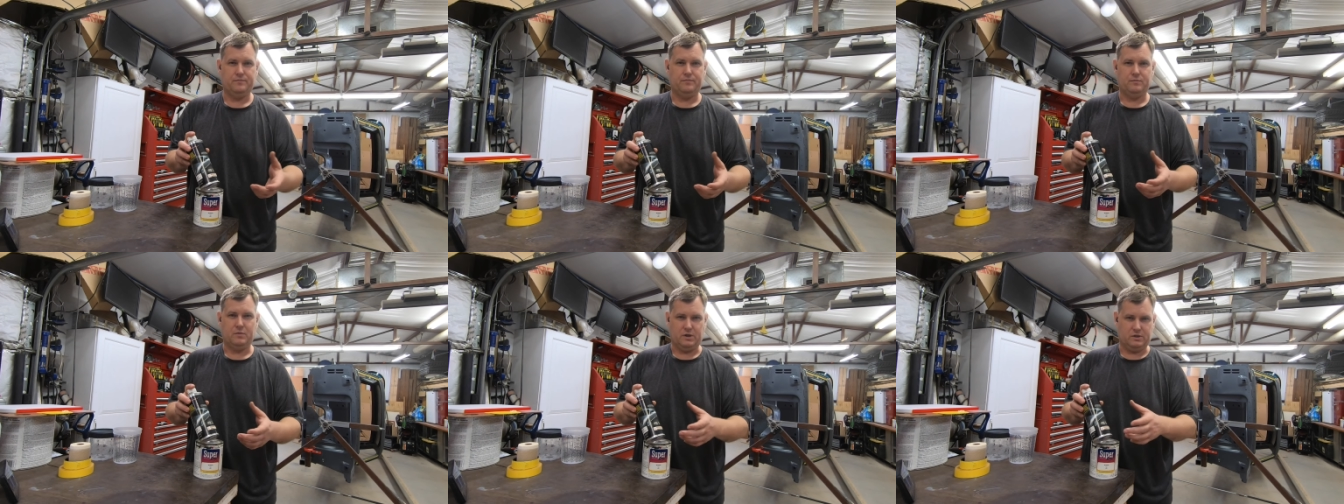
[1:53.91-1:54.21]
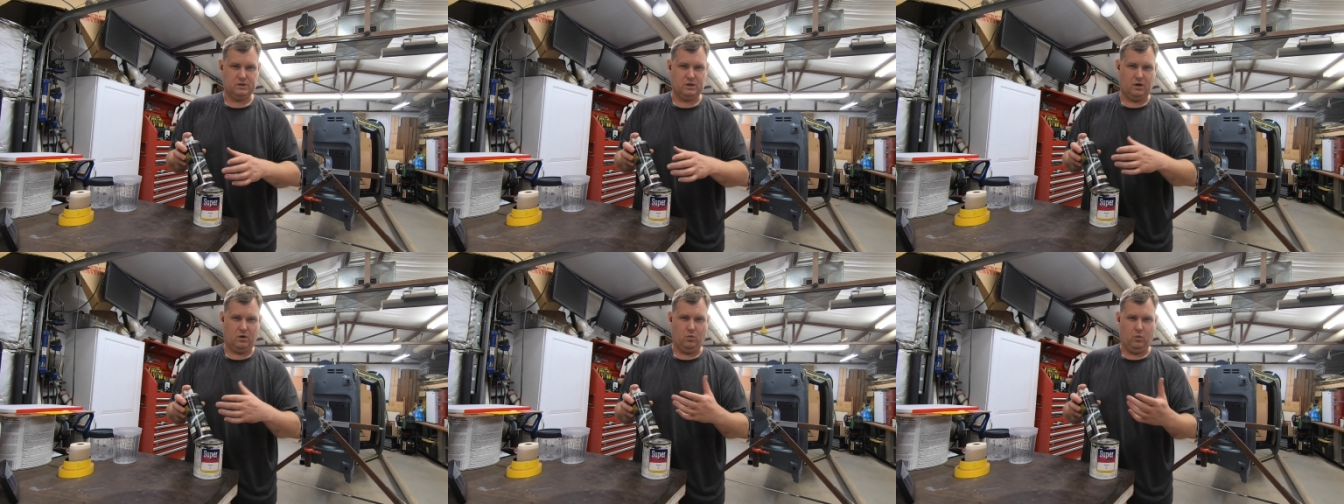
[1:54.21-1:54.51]

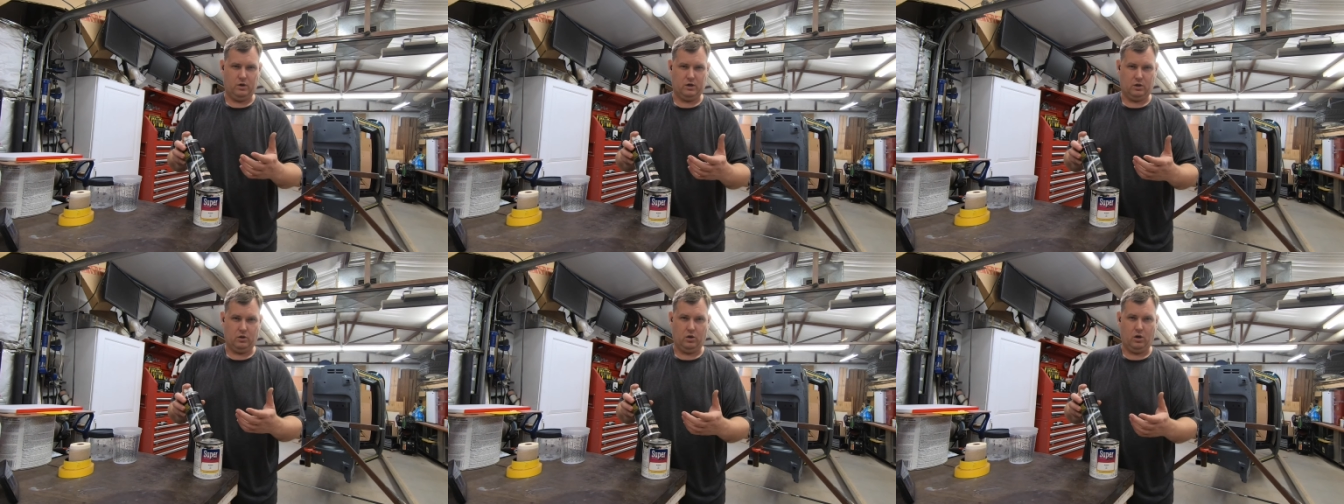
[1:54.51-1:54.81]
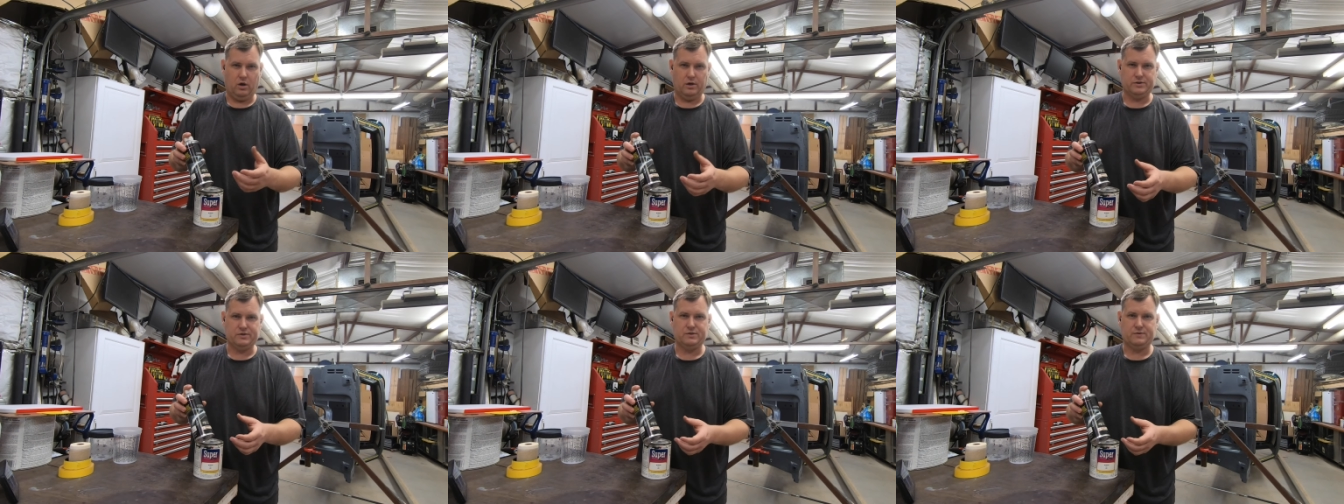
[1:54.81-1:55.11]
because I don't want a
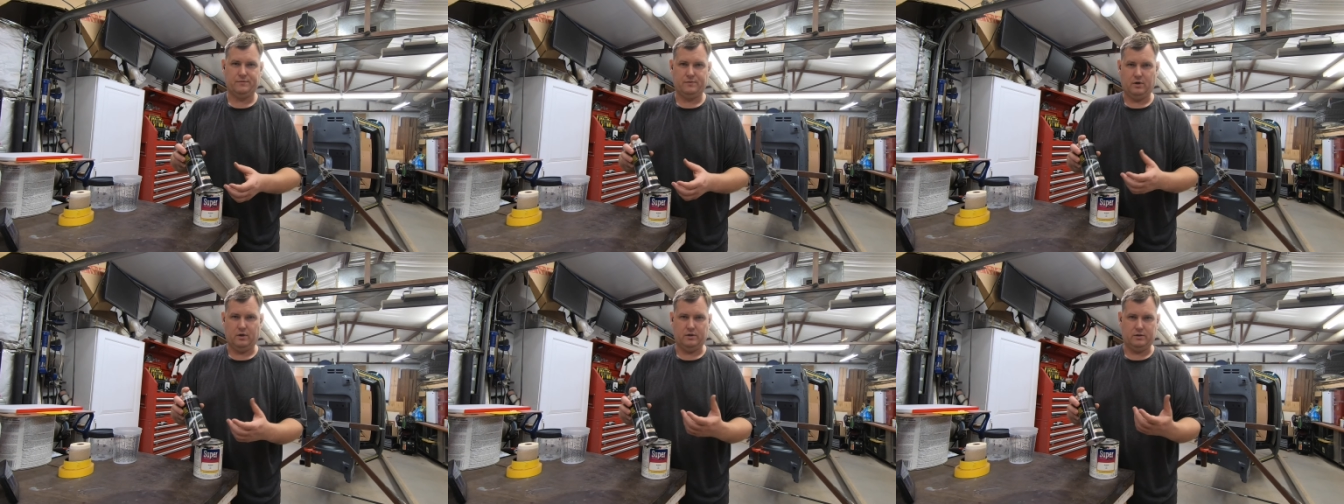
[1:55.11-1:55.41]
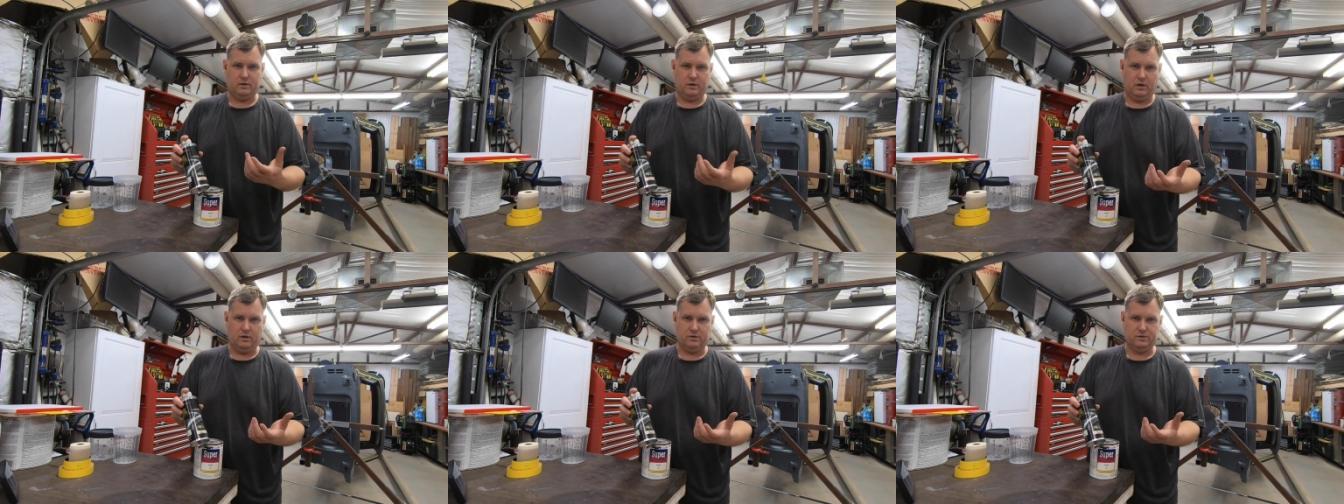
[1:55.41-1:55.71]
gloss
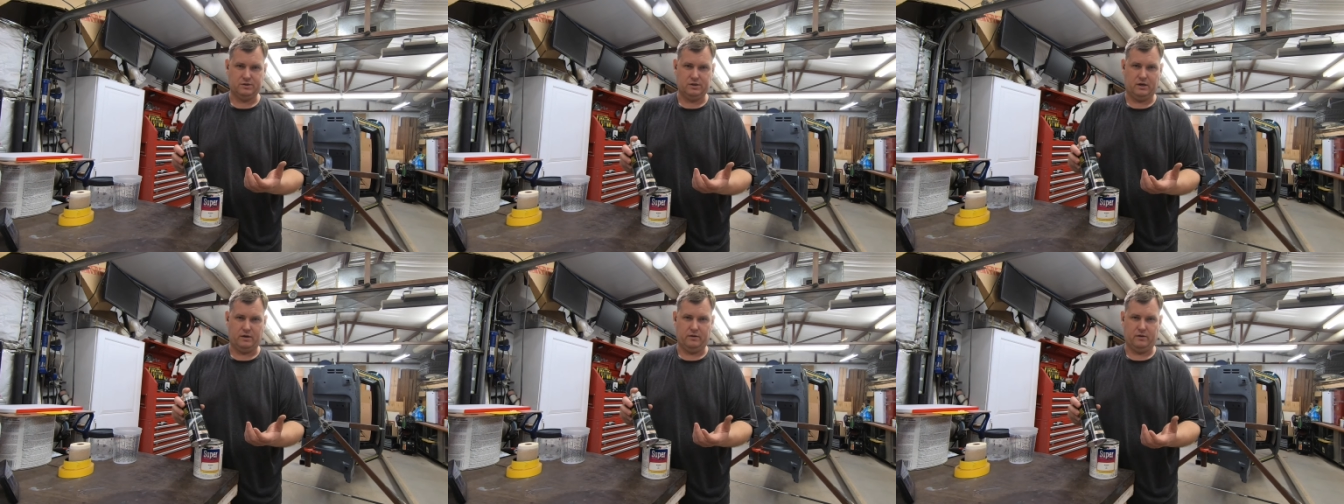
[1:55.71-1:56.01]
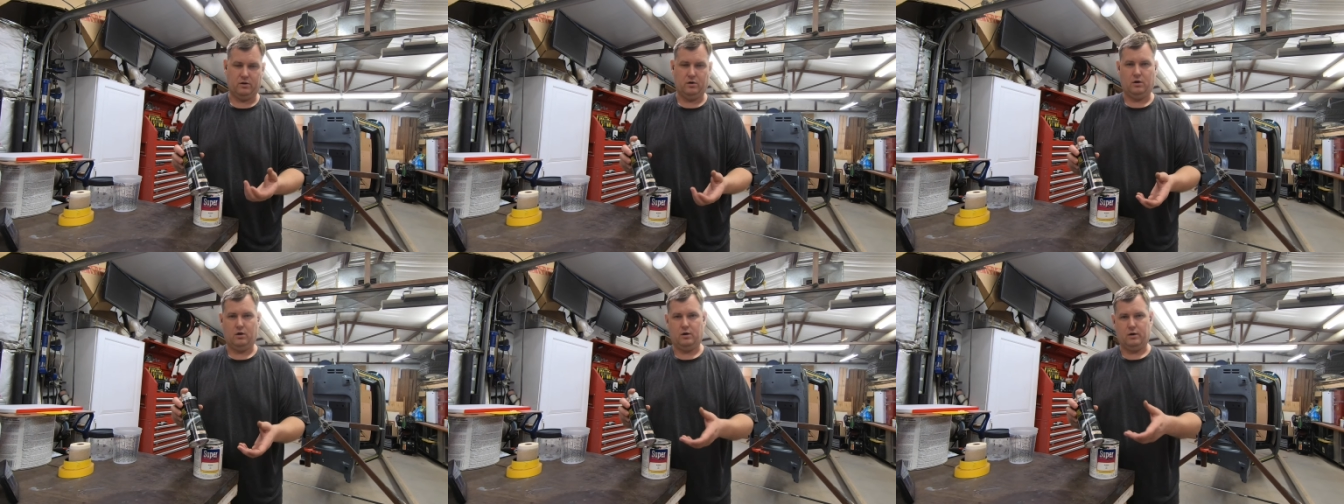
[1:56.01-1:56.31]
on the underside of the
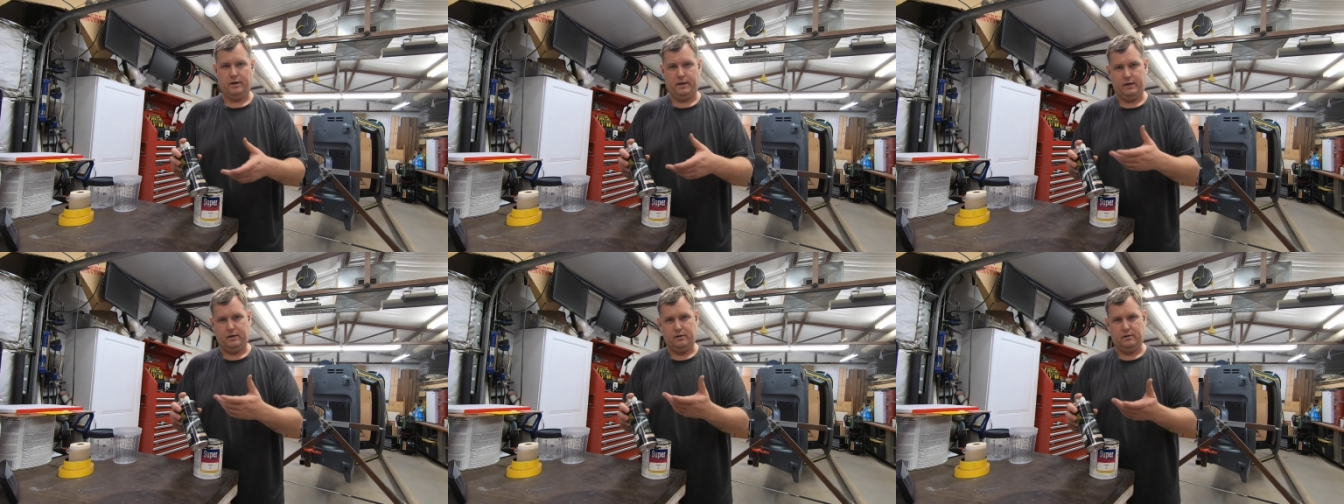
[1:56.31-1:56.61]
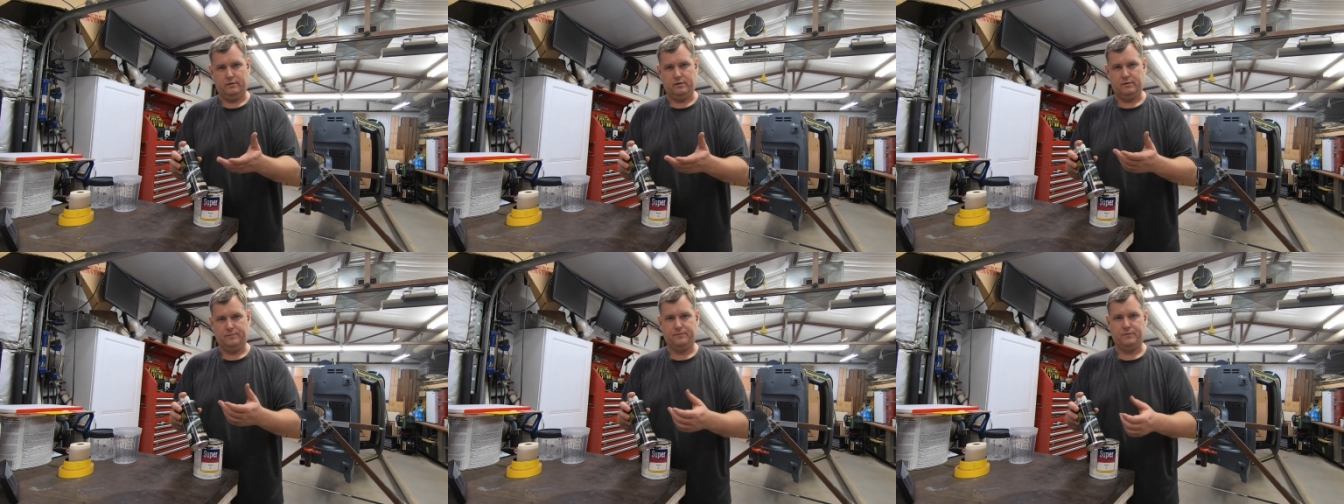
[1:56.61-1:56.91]
car and
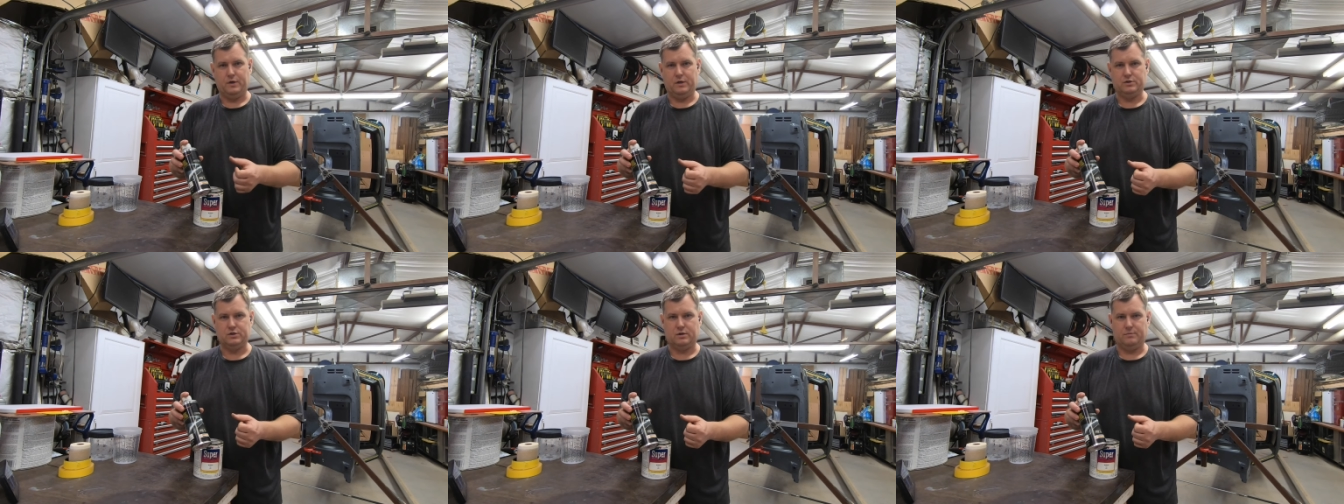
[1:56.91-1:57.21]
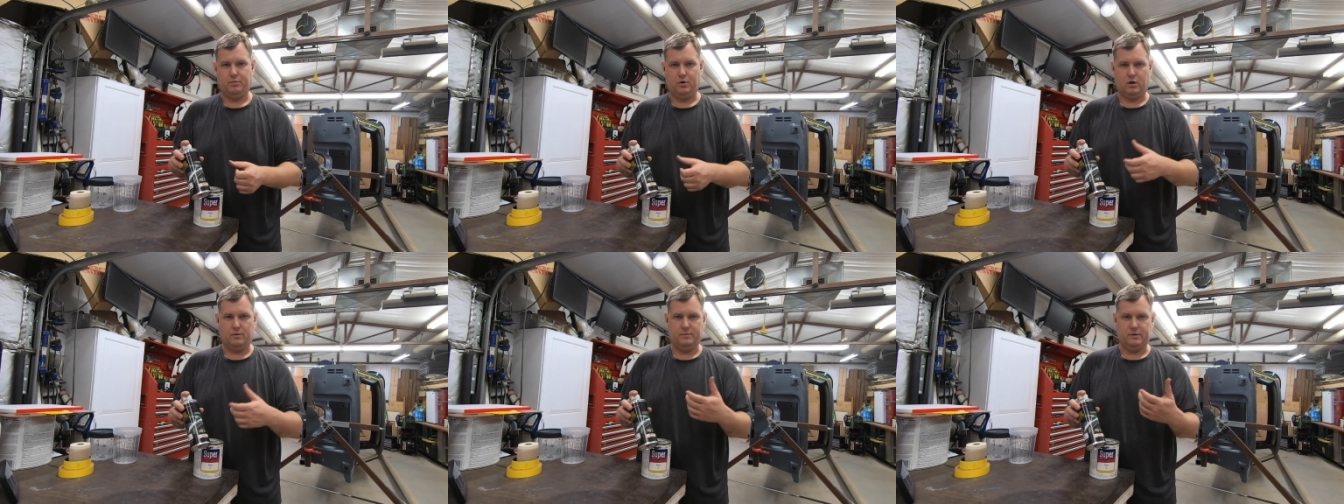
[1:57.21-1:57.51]
on the engine
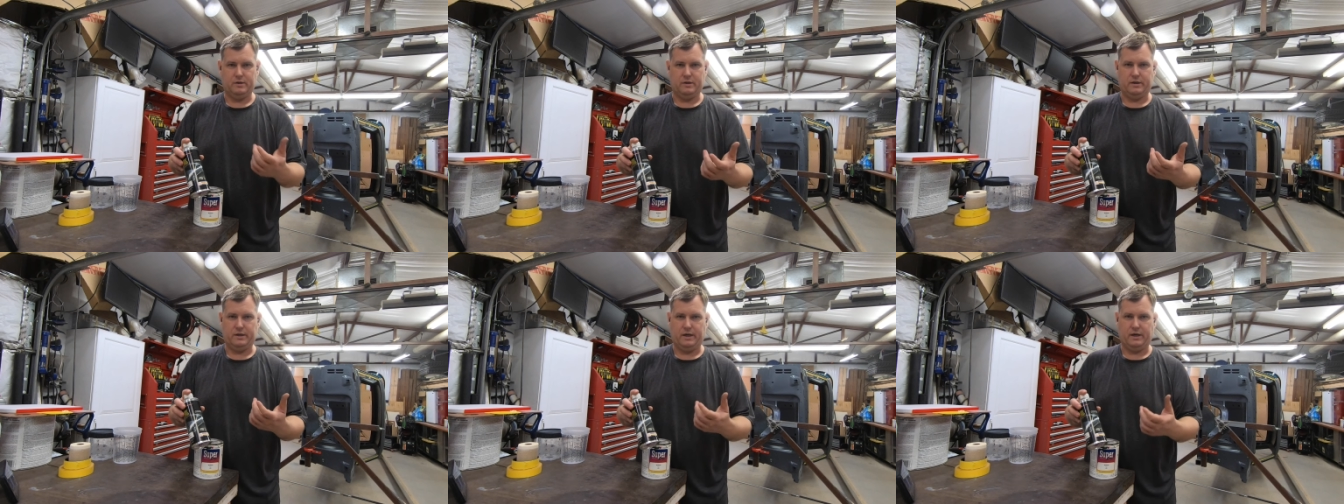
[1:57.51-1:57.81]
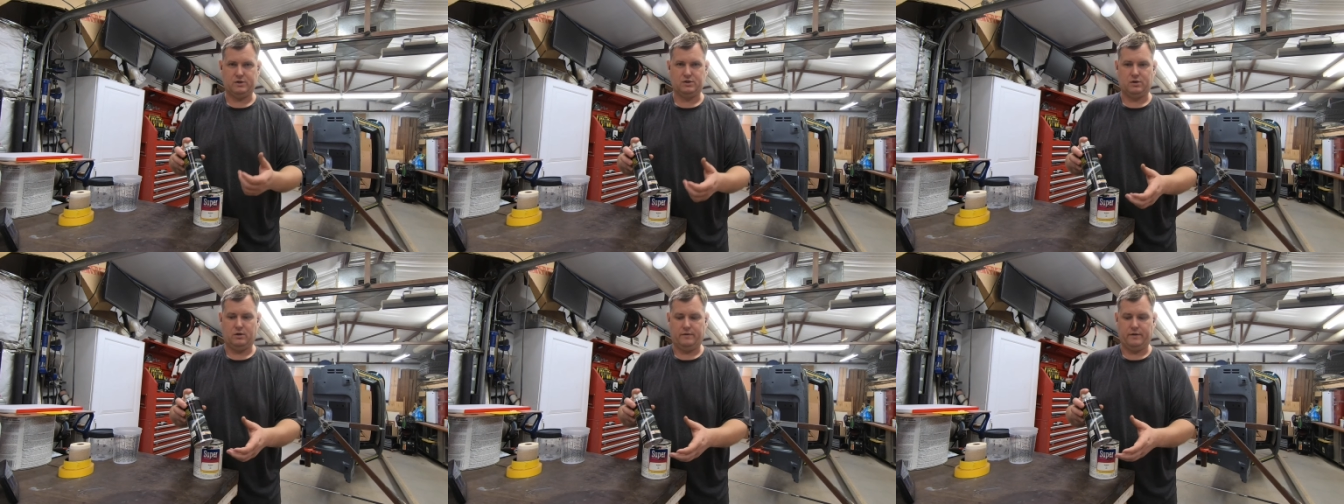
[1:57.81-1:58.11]
compartment and the
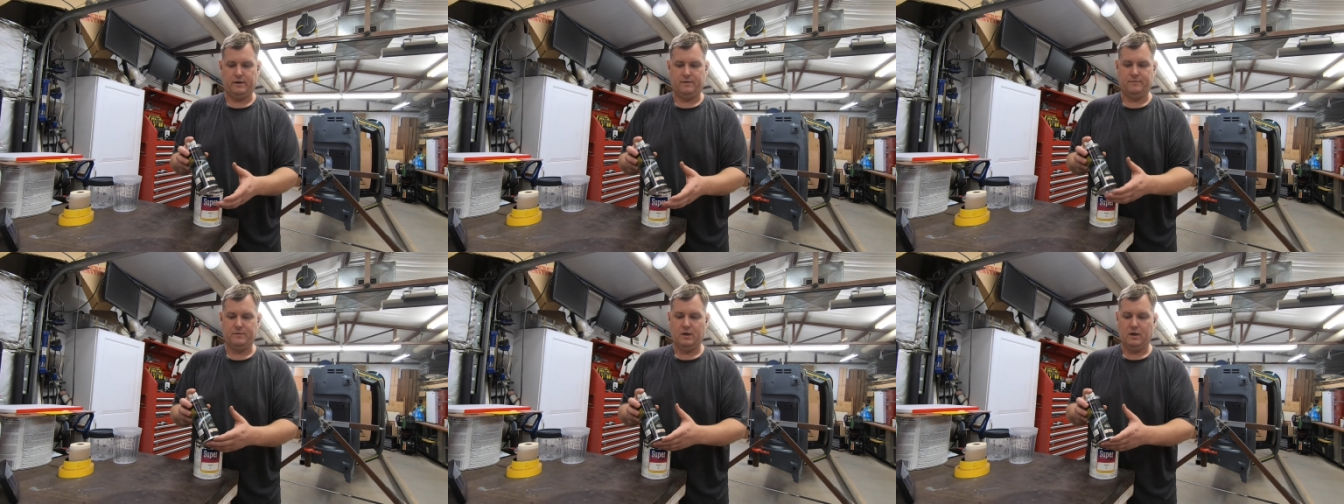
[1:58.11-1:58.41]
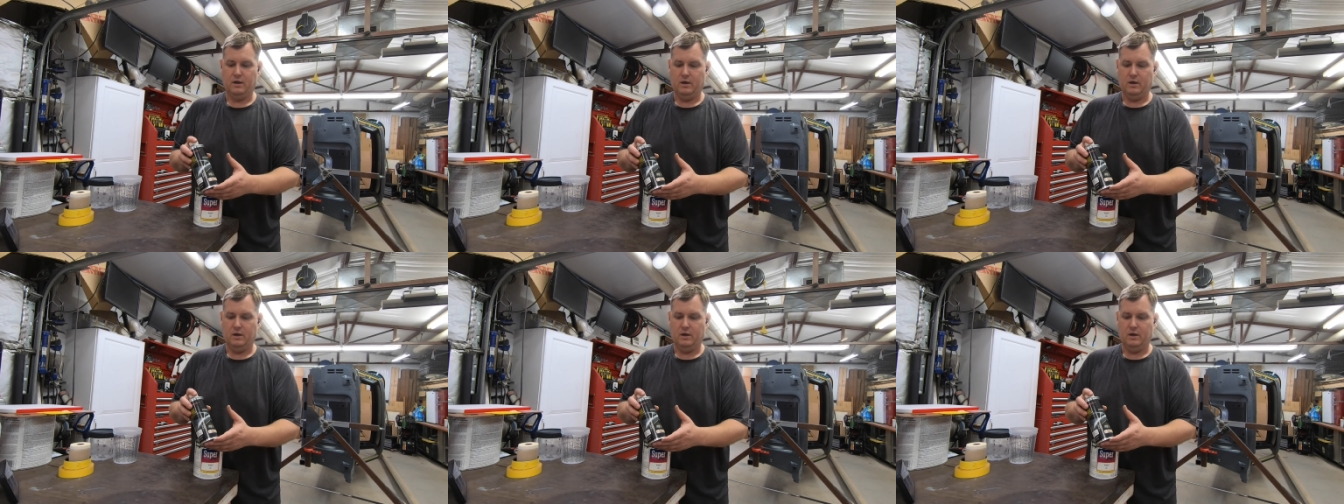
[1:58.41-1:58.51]
dash and all that.